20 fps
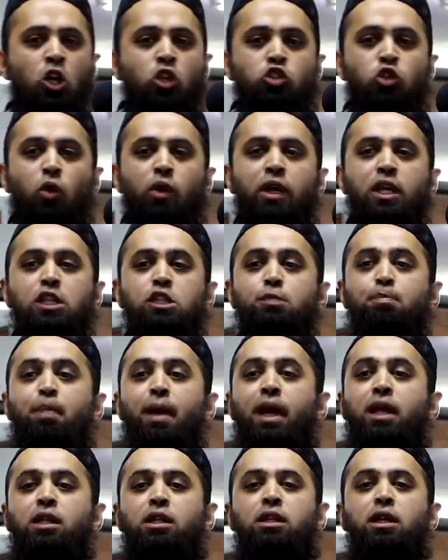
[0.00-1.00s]
So
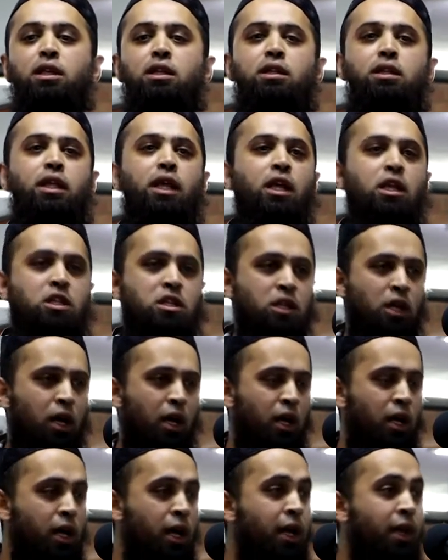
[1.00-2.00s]
respected
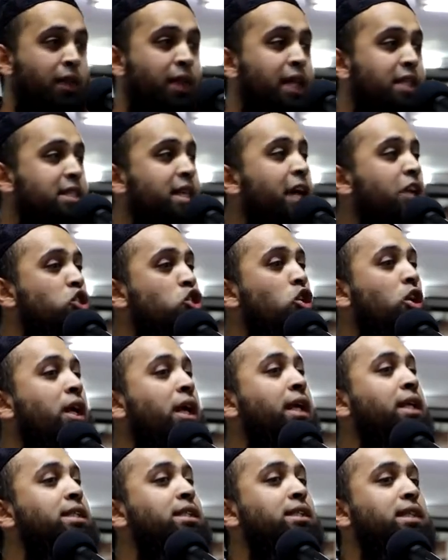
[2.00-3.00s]
teacher, that's
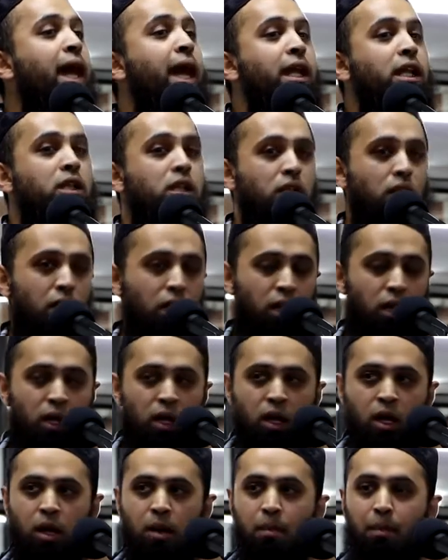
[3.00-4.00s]
actually his title.
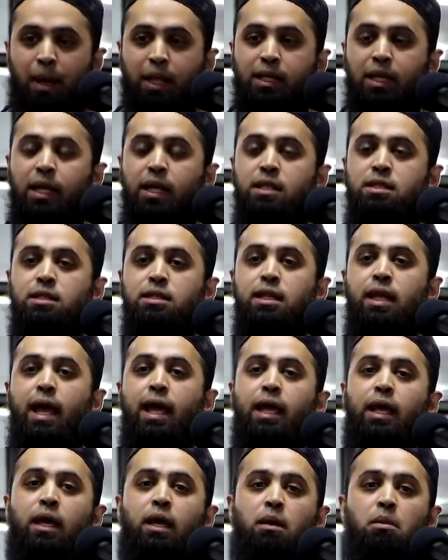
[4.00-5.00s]
But his
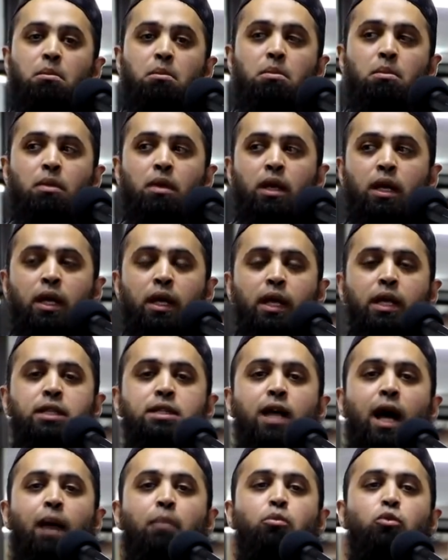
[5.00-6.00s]
name
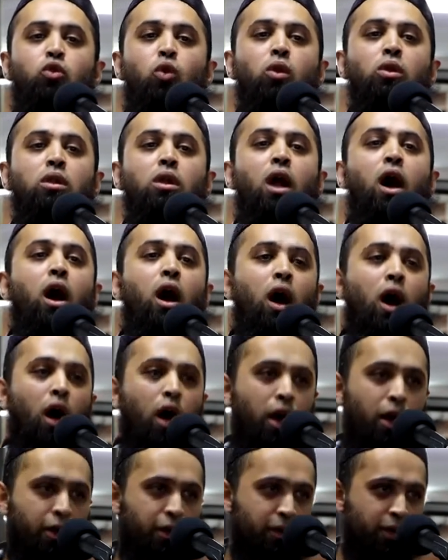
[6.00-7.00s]
is
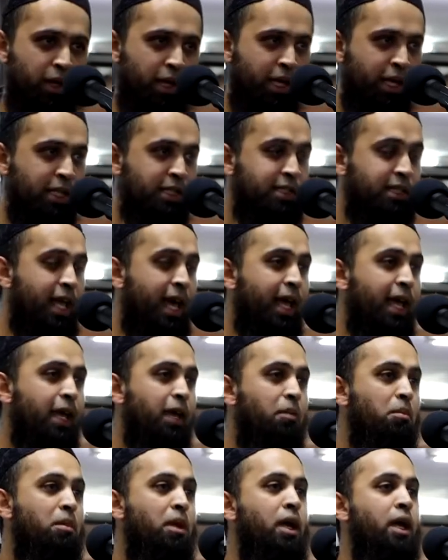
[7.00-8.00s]
Abdullah. His
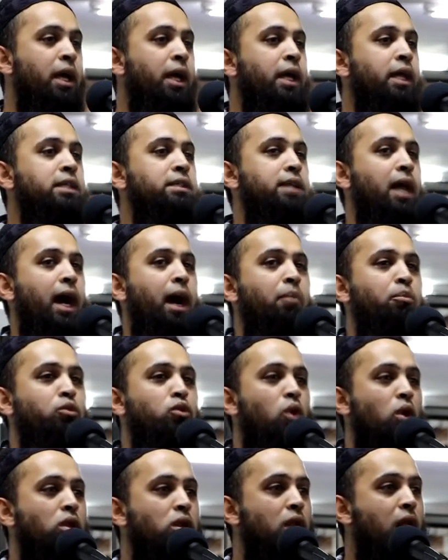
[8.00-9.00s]
name is
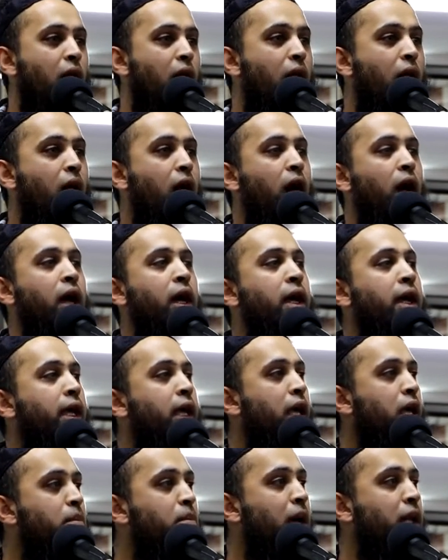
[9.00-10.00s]

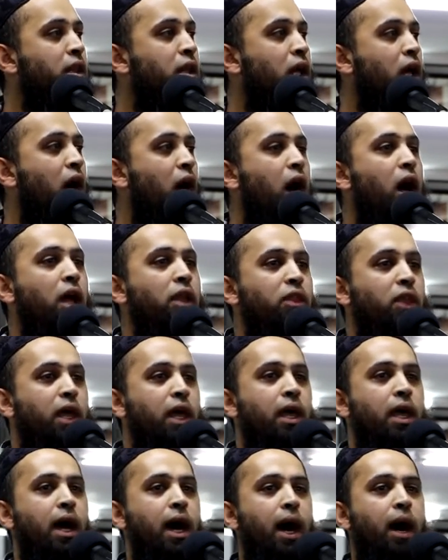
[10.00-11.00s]
Abdullah ibn
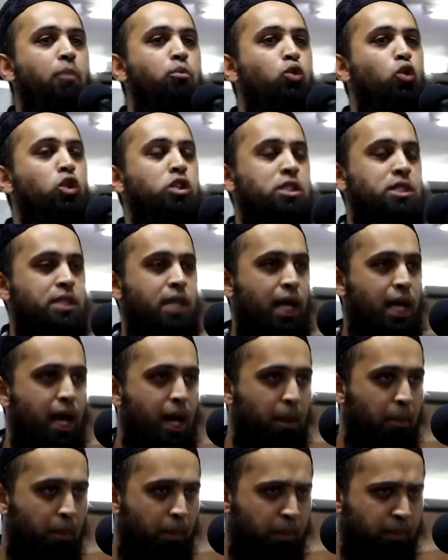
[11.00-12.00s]
Qadi Abdus
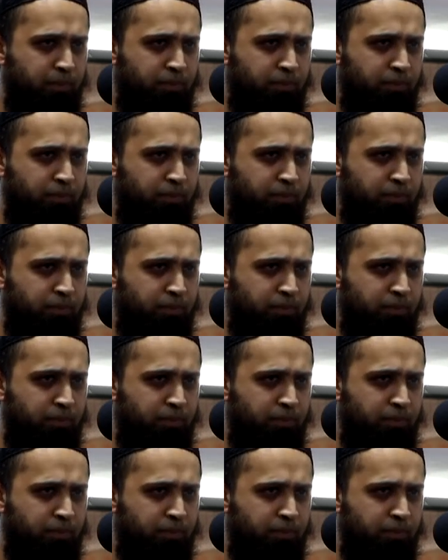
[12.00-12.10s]
Salam.